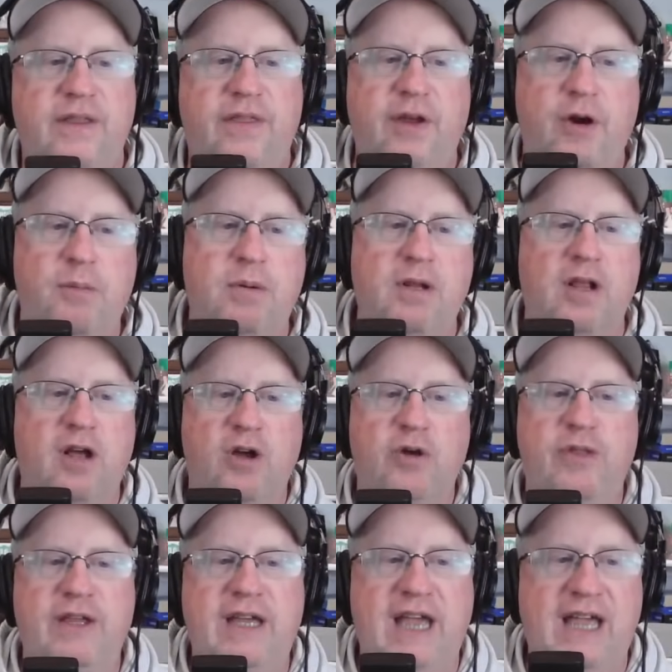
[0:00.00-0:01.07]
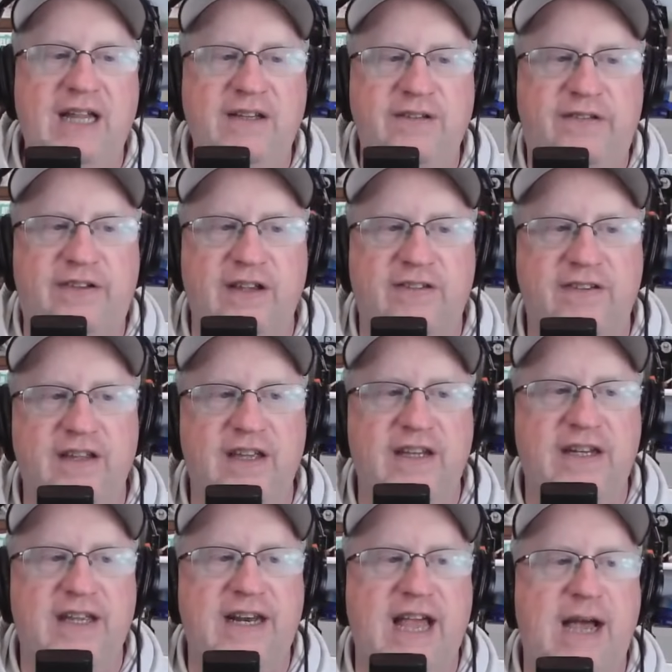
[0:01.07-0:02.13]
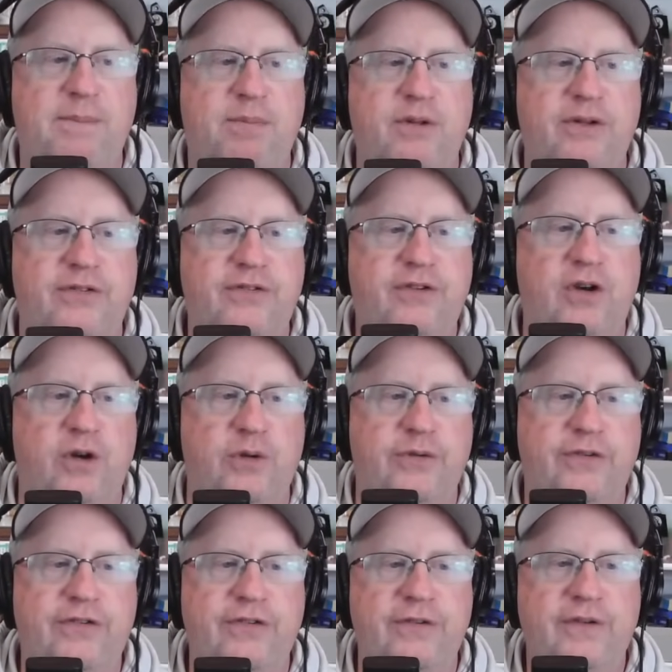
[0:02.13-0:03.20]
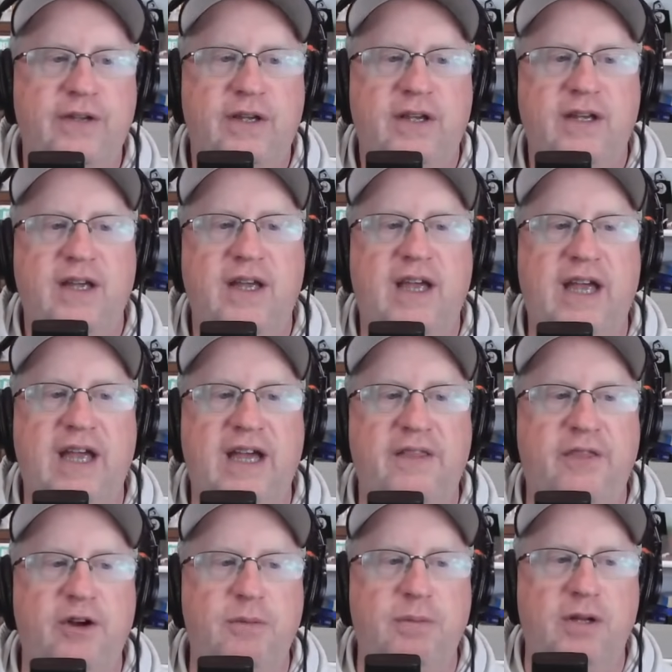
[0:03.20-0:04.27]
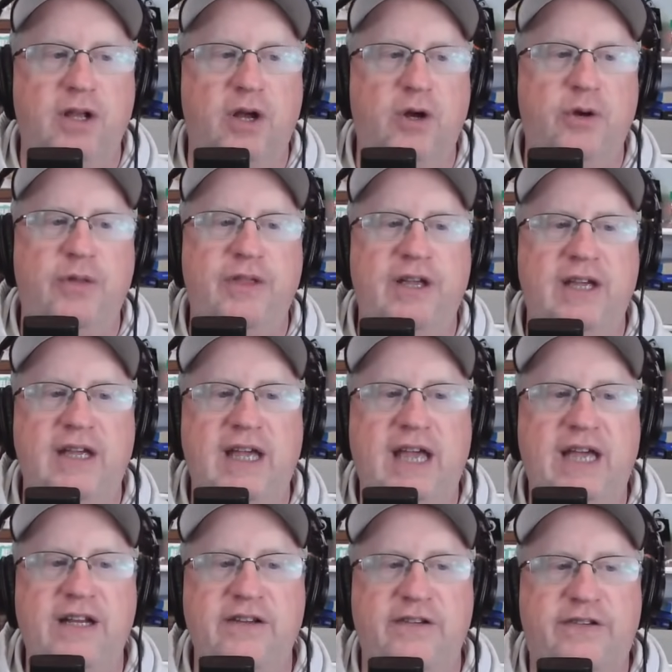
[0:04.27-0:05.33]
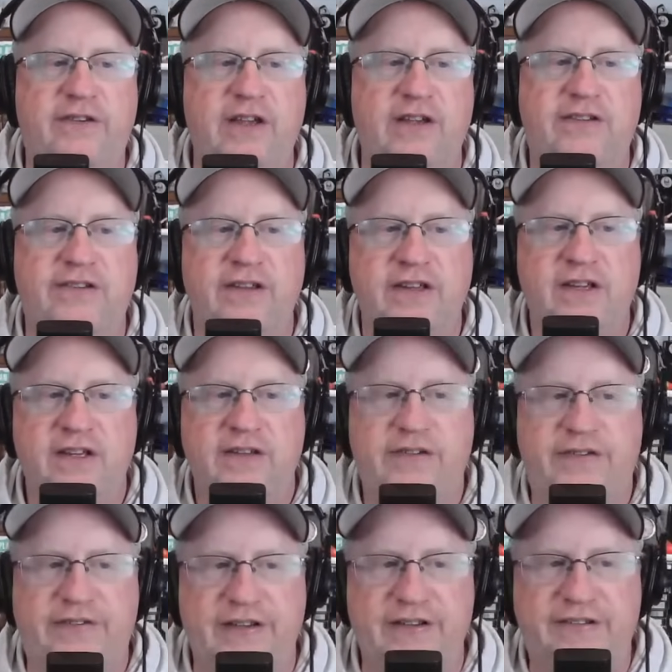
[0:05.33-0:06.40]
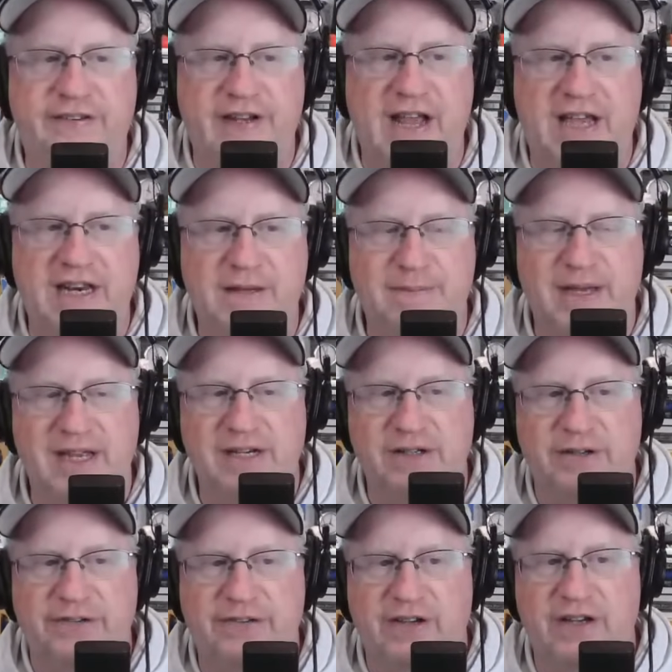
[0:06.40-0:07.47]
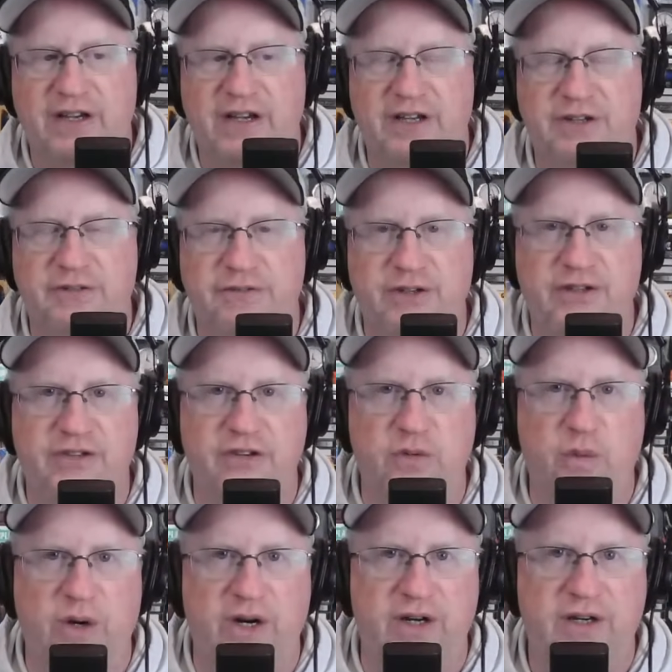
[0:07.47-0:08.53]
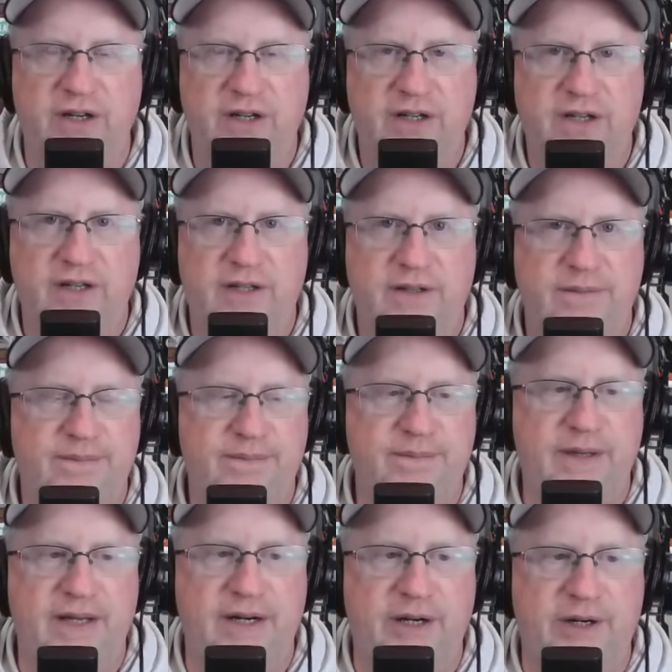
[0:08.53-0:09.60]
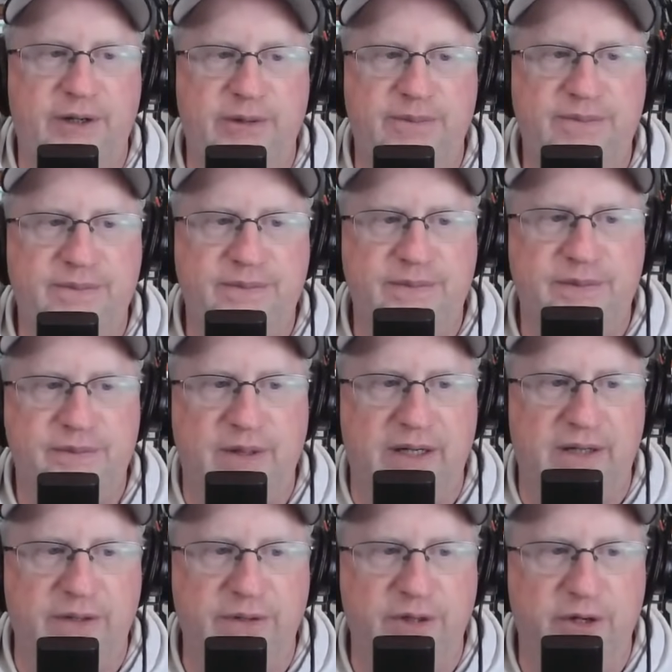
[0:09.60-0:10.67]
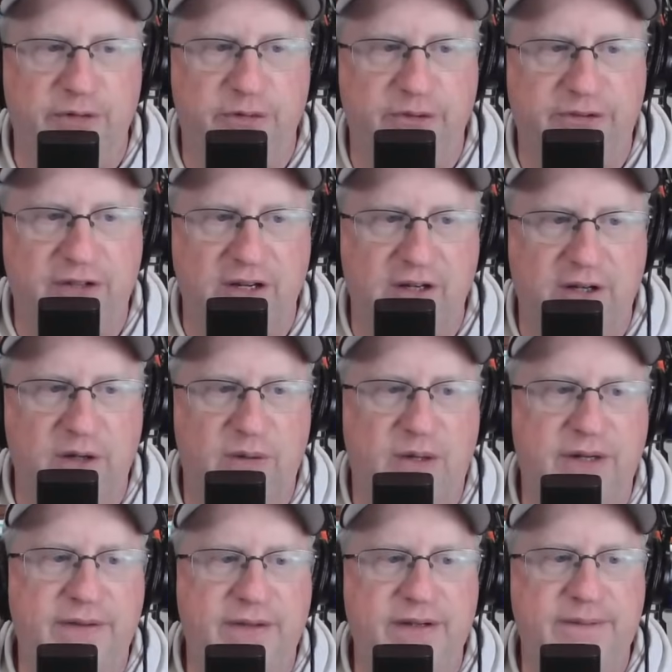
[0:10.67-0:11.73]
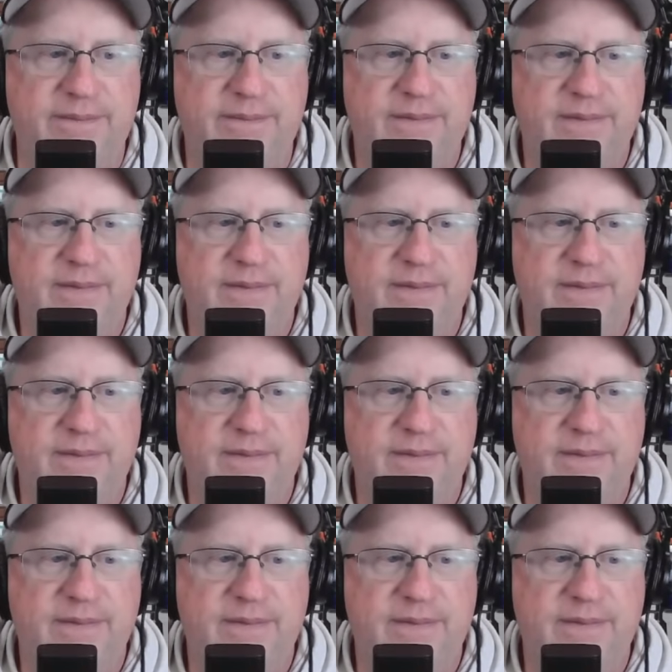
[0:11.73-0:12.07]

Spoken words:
They're below the 8-6 Indianapolis Colts, and they're below the 8-6 Cincinnati Bengals, a division where, you know, well, who knows what's going to go on there.